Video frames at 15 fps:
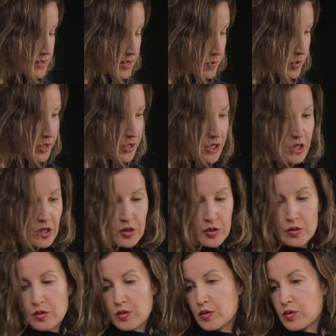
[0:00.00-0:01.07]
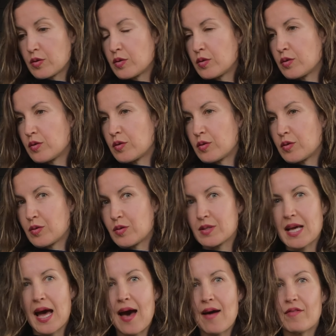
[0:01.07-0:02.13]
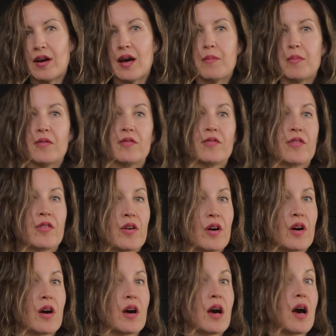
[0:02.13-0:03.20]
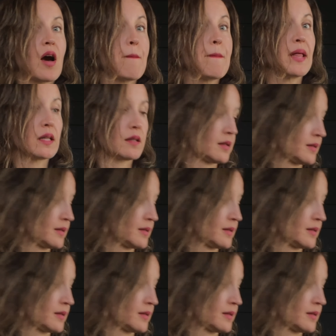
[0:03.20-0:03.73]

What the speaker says: and we're gonna use a half a cup of milk.